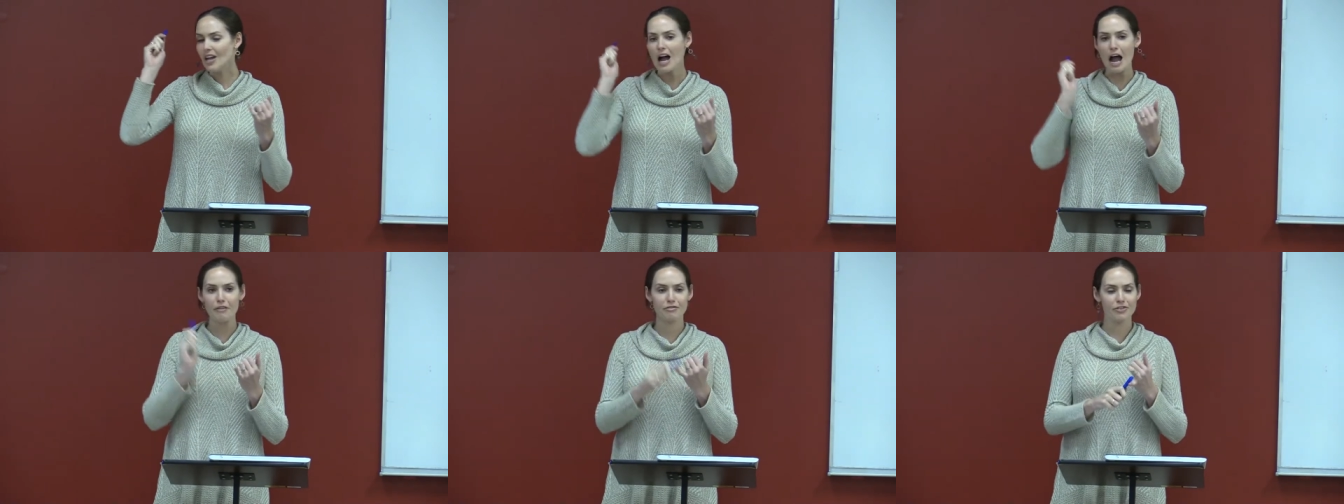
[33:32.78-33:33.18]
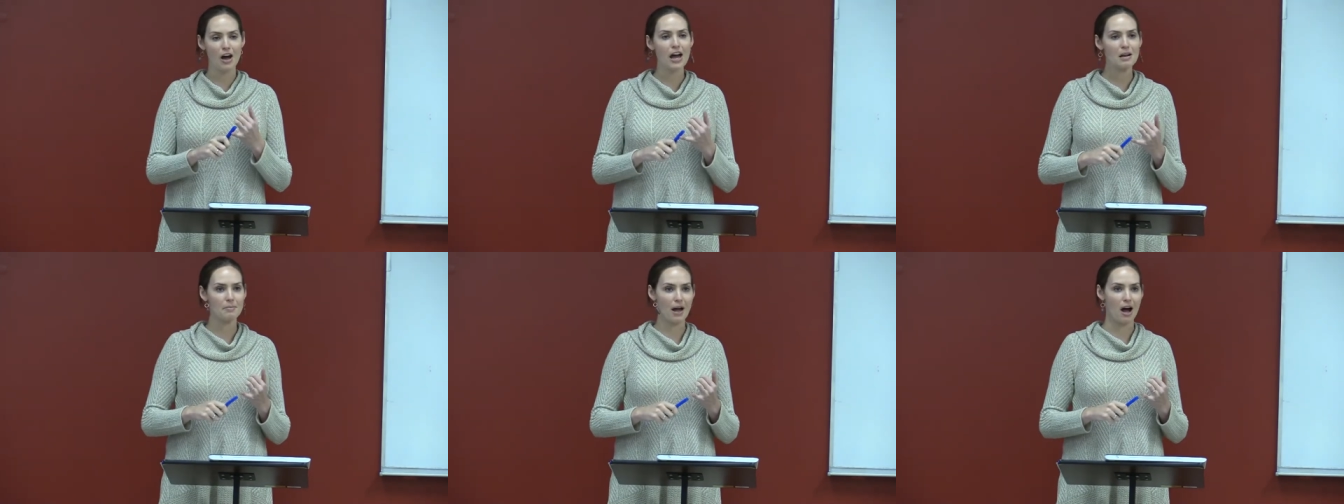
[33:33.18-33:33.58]
I've
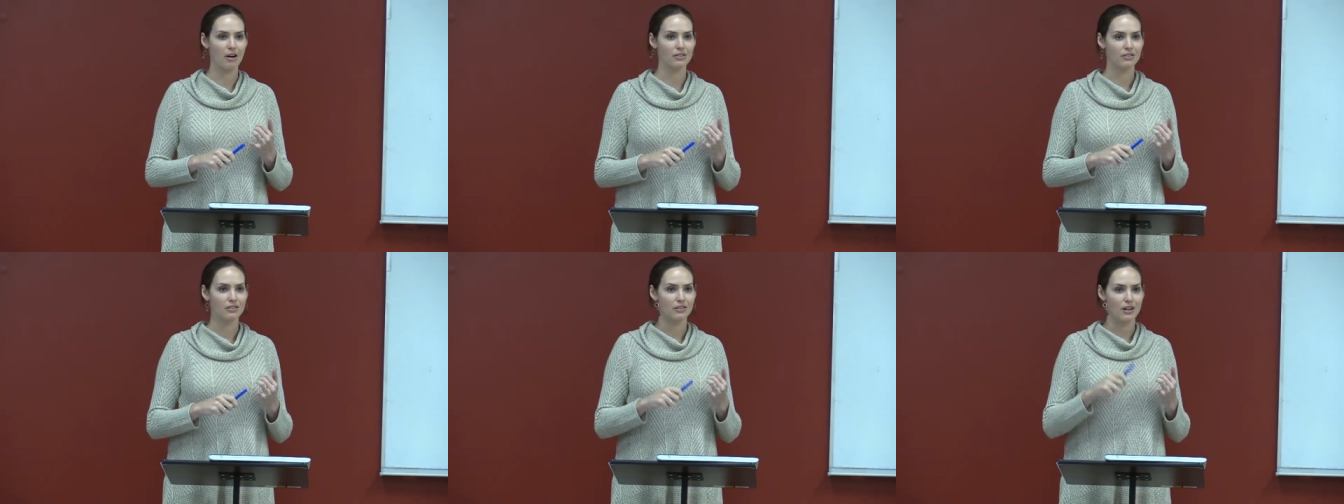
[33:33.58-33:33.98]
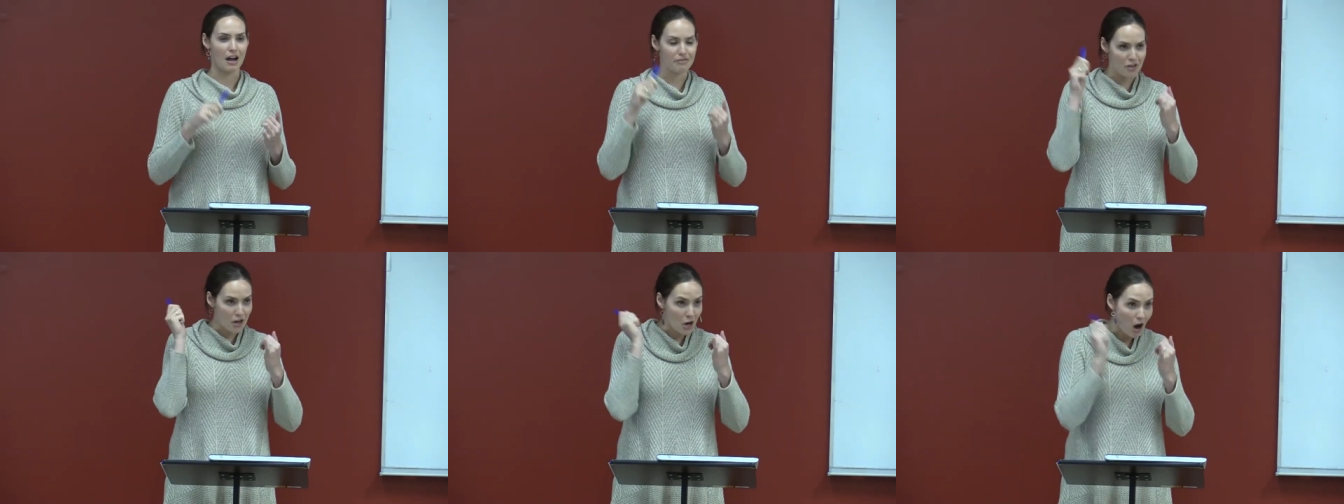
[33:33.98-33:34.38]
thought about,
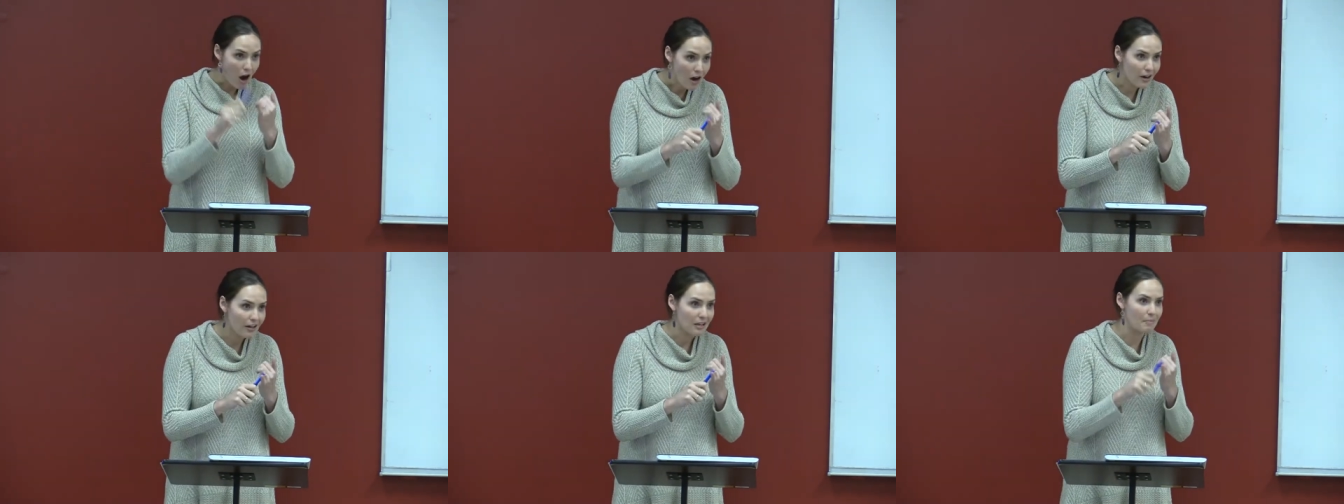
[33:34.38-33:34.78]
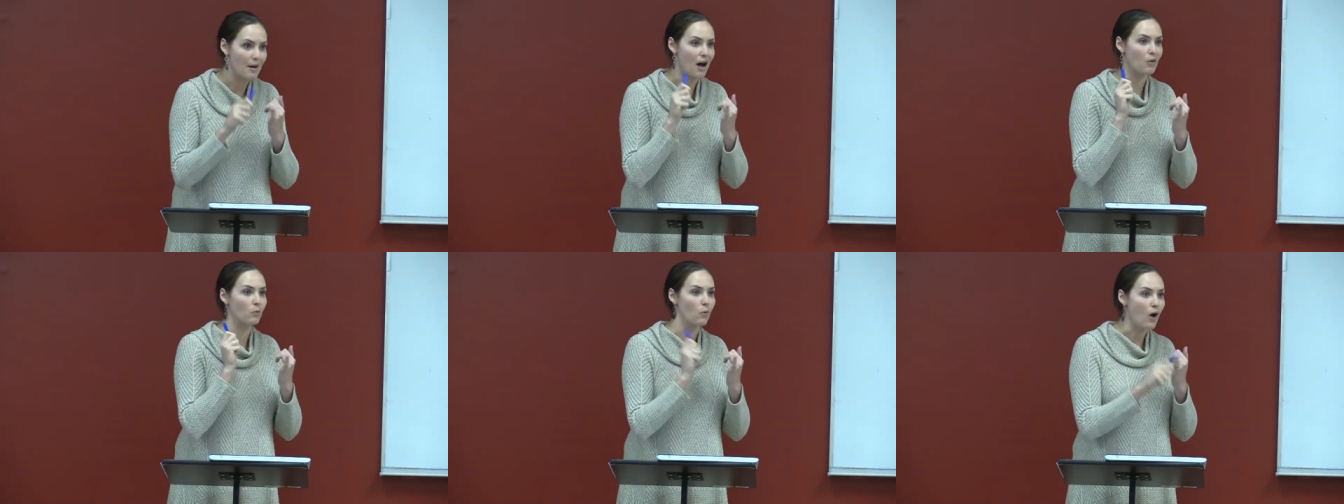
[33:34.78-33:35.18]
I thought hard
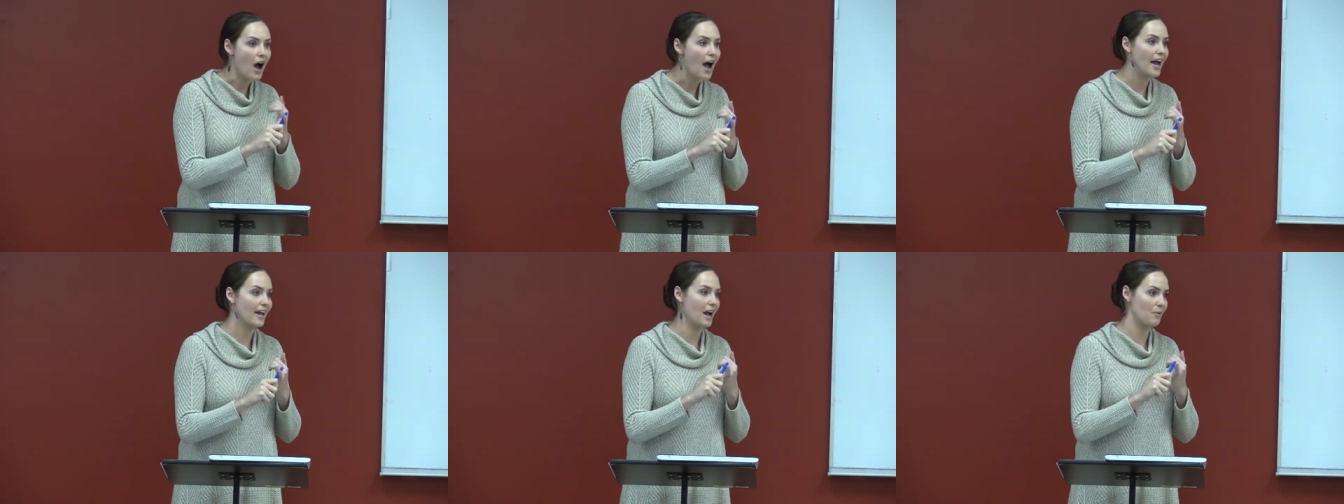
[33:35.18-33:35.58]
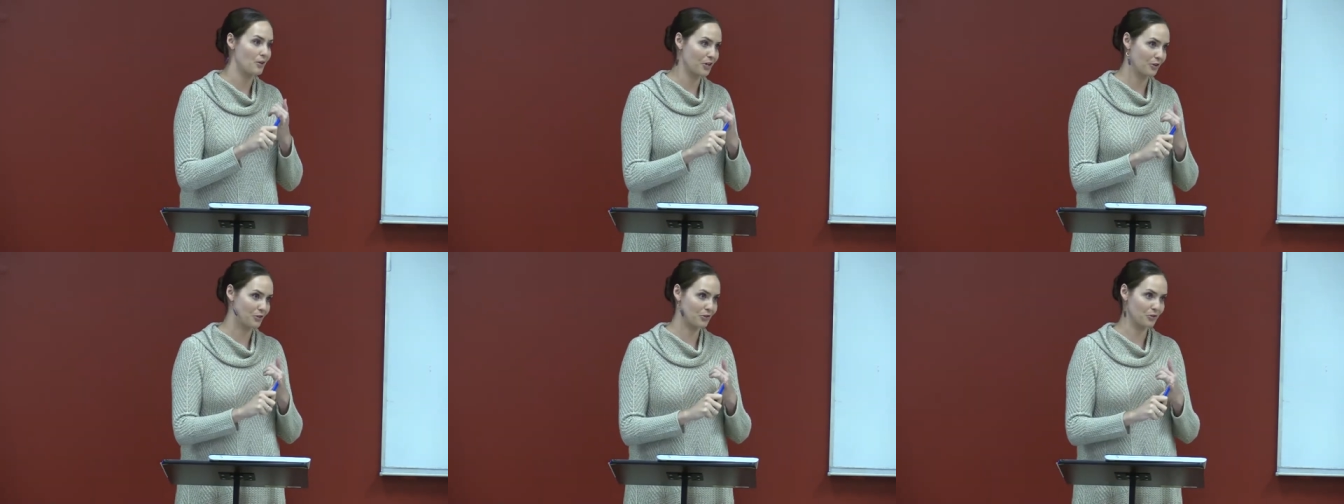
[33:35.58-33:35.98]
about why I
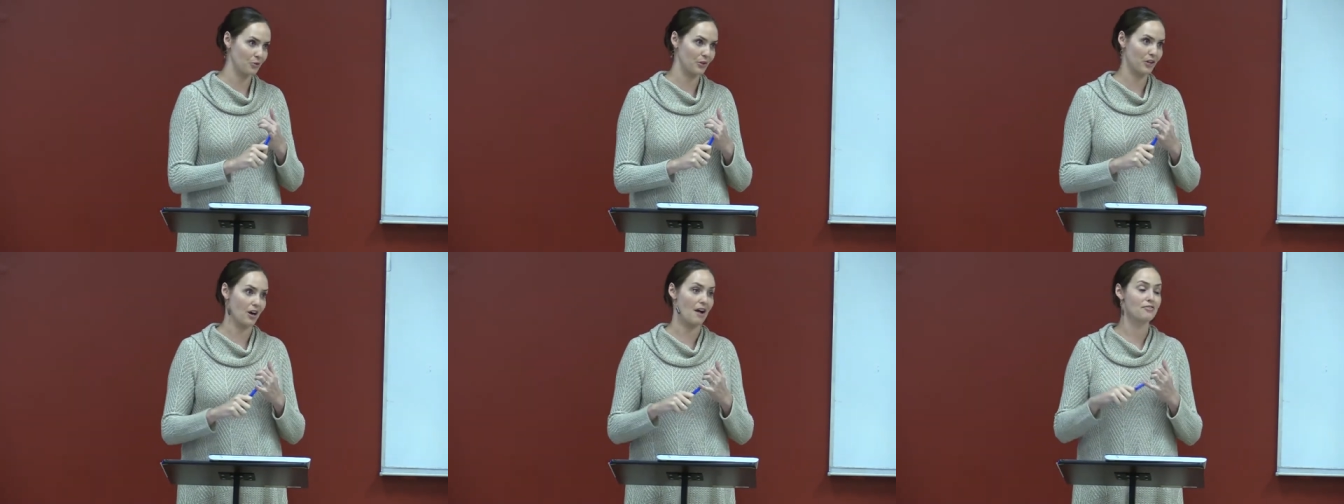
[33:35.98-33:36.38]
want to go to school here.